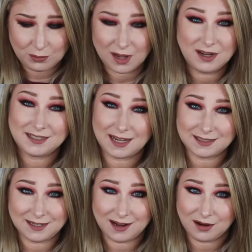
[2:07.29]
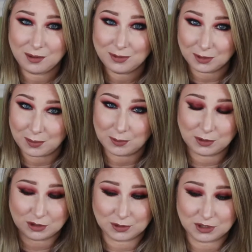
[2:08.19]
because that did not come with a pump,
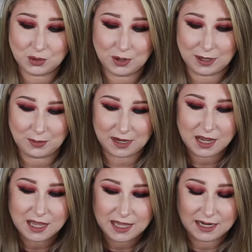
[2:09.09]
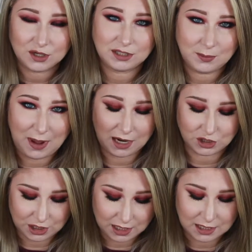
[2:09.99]
which was annoying. But here's the
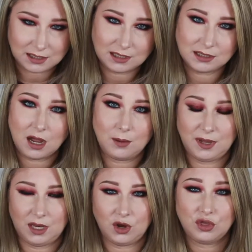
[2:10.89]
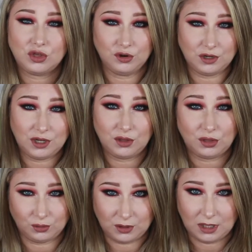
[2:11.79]
packaging. It does come in
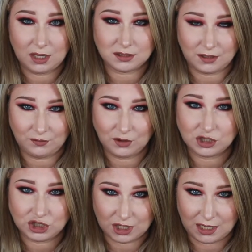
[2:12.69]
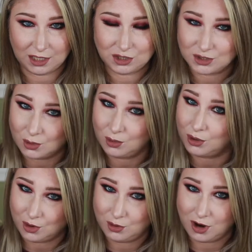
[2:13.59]
33 different shades, so
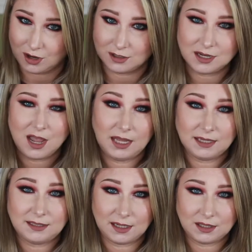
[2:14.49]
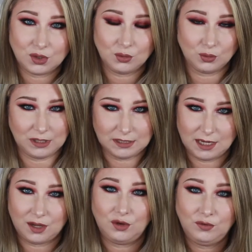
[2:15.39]
go Nars. It does
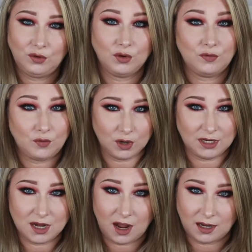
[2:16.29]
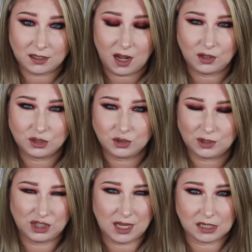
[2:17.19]
retail for $49,
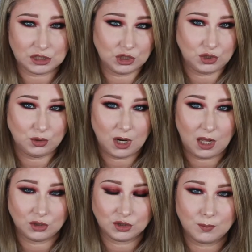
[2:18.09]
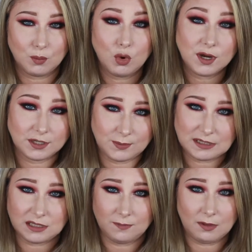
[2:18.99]
which is actually $2 more
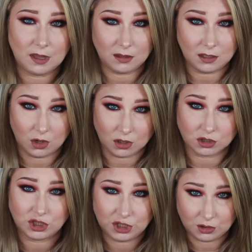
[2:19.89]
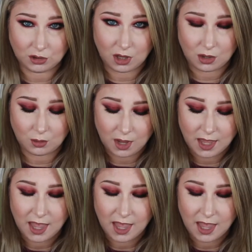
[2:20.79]
expensive than the Nars Sheer Glow,